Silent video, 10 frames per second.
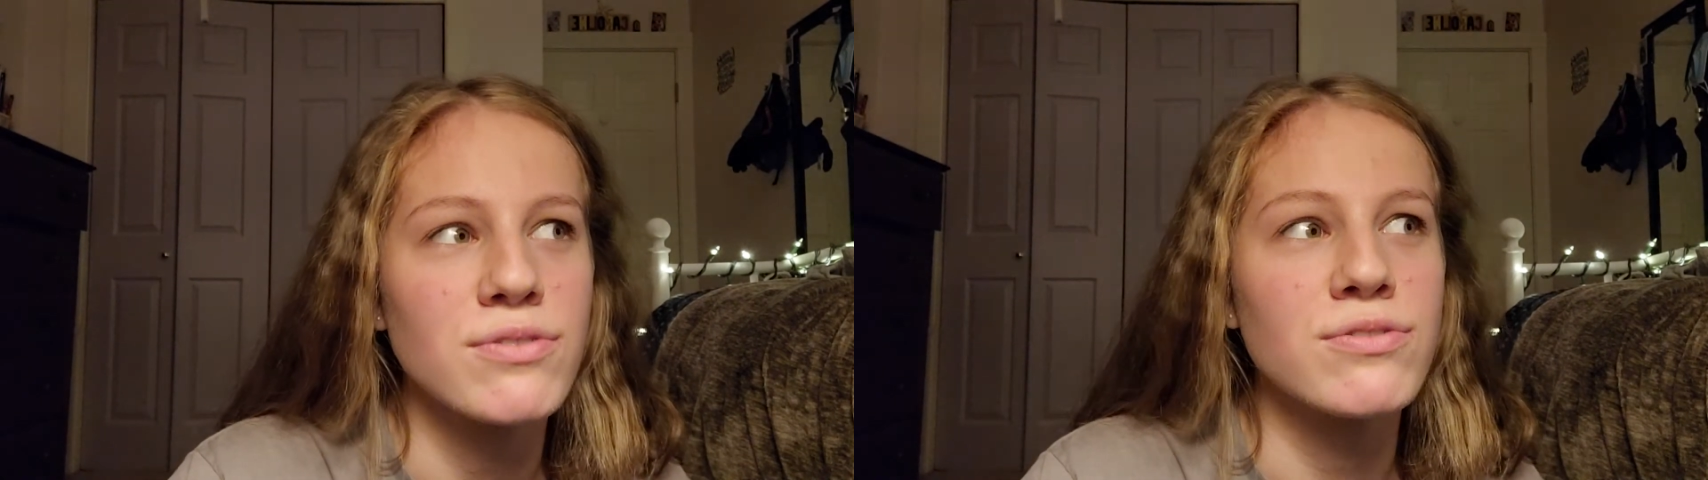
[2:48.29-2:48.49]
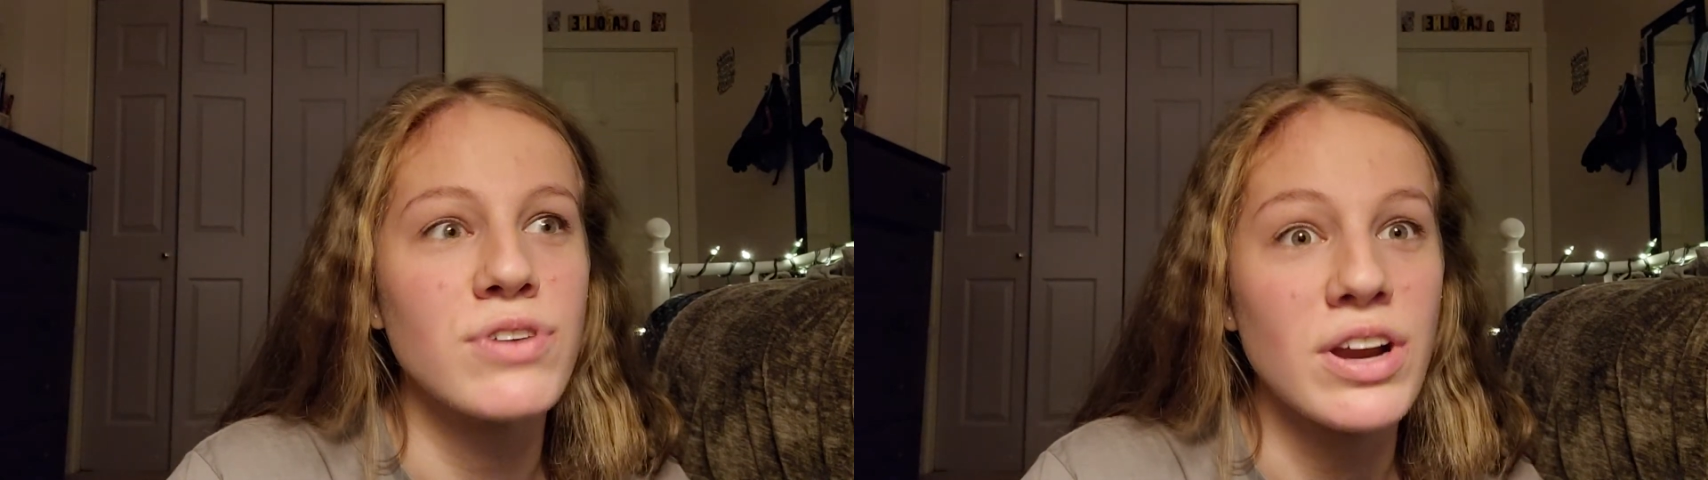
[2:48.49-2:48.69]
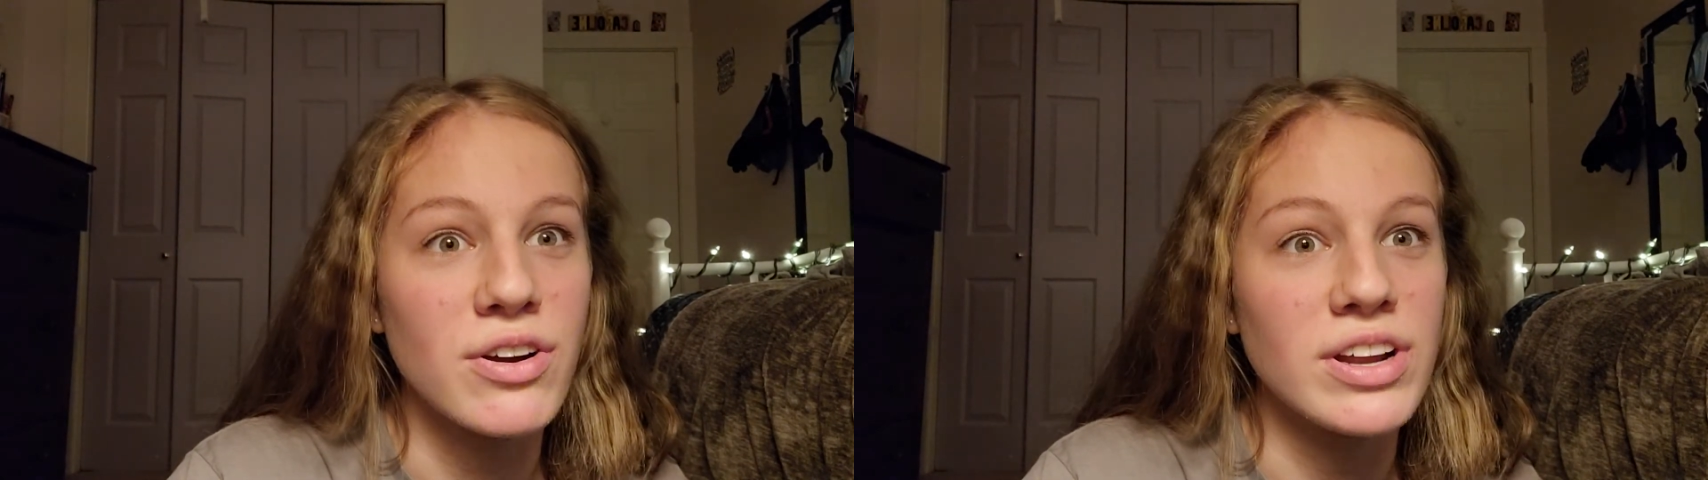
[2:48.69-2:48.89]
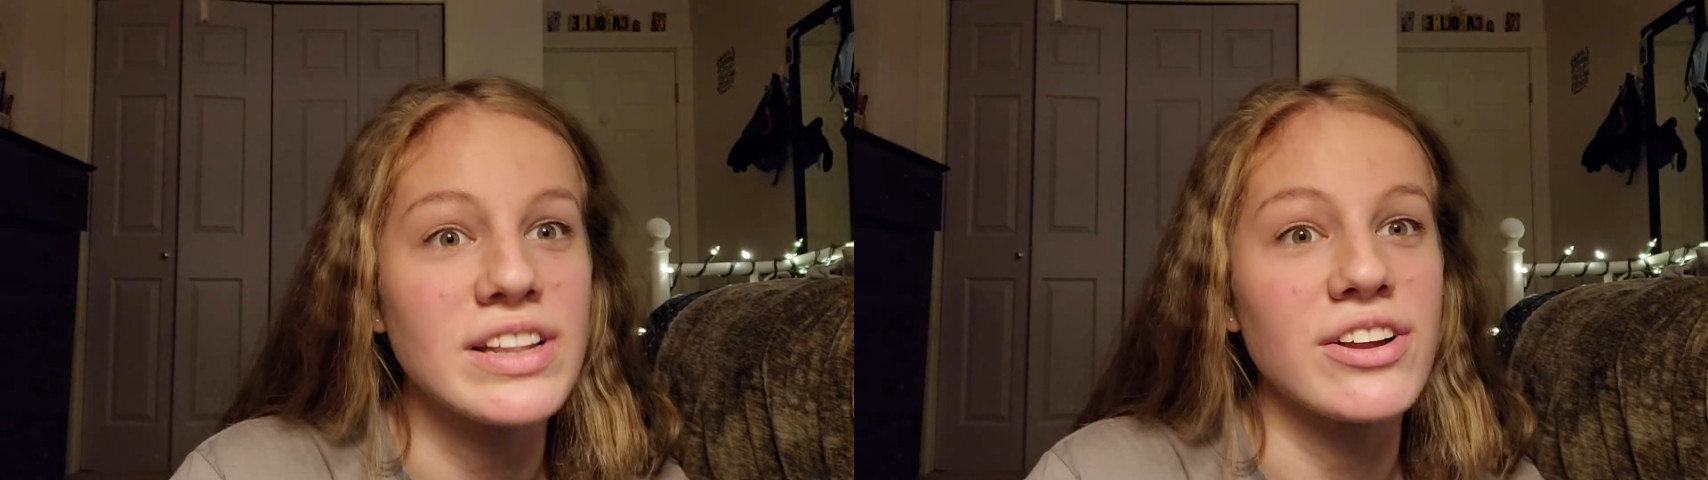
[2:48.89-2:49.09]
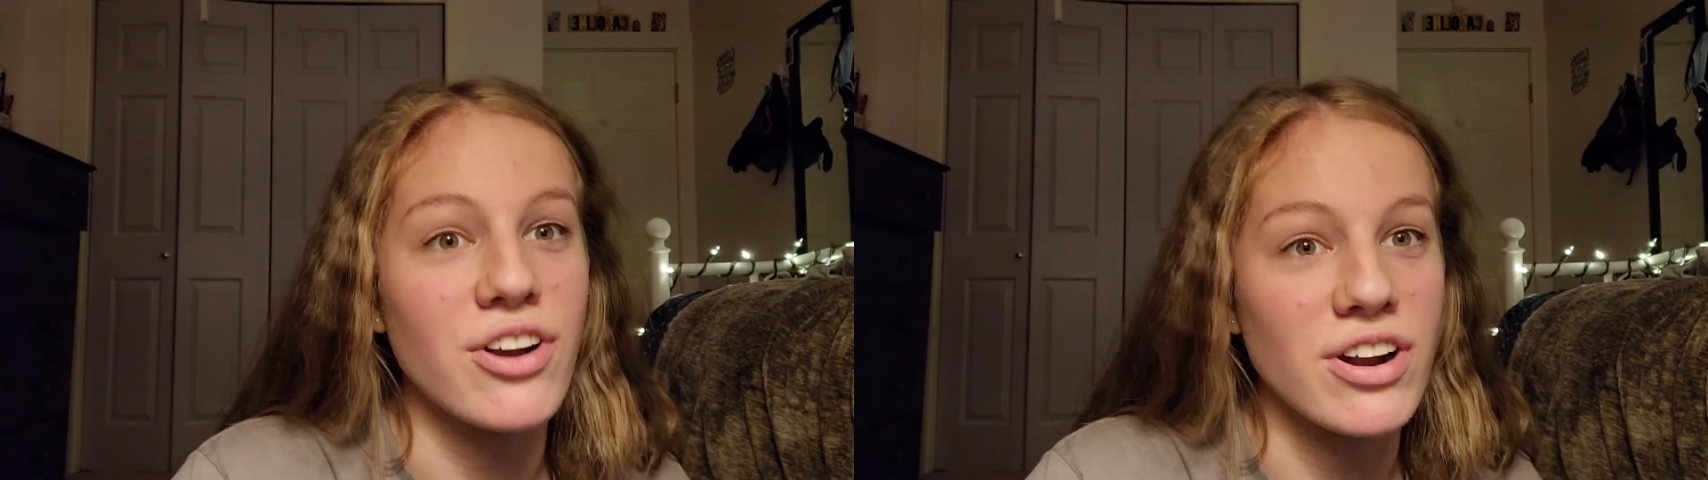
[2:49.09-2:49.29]
Very
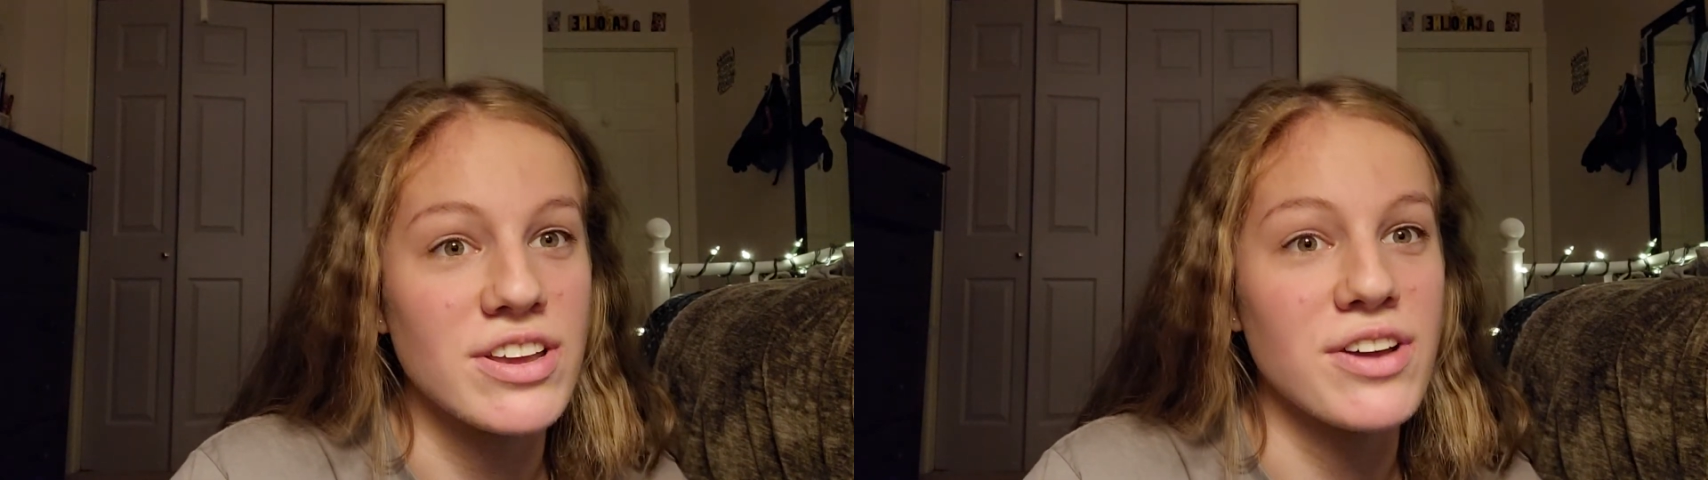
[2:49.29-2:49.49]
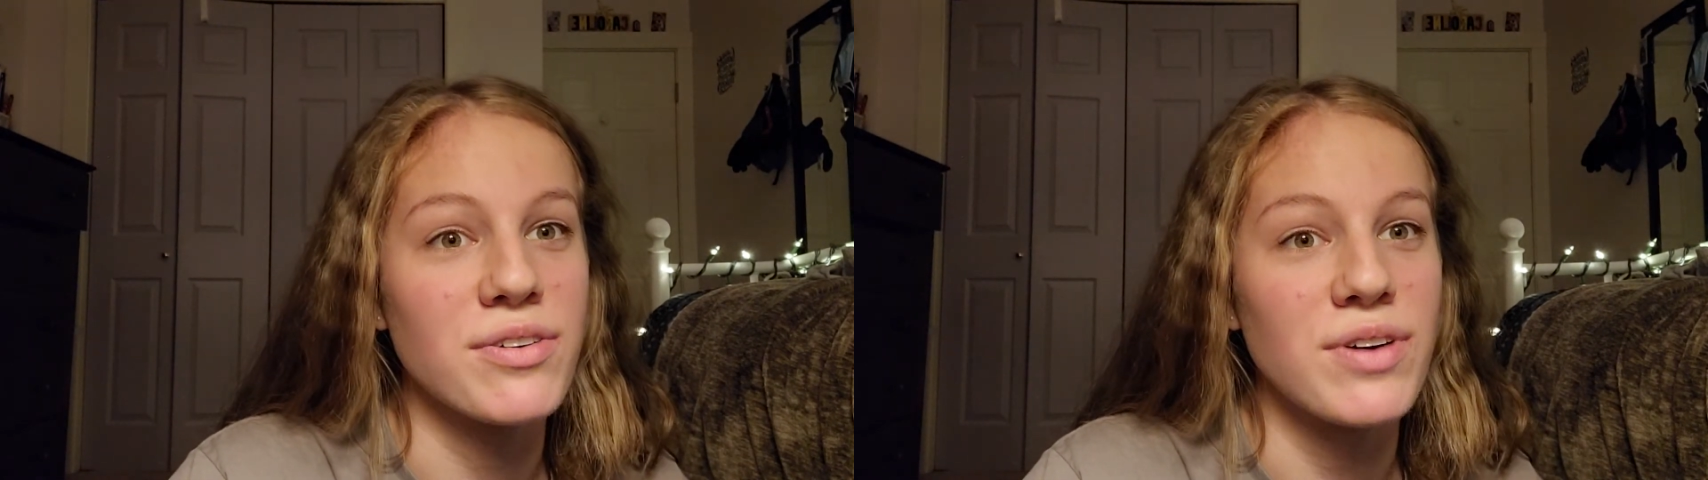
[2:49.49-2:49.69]
clear audio.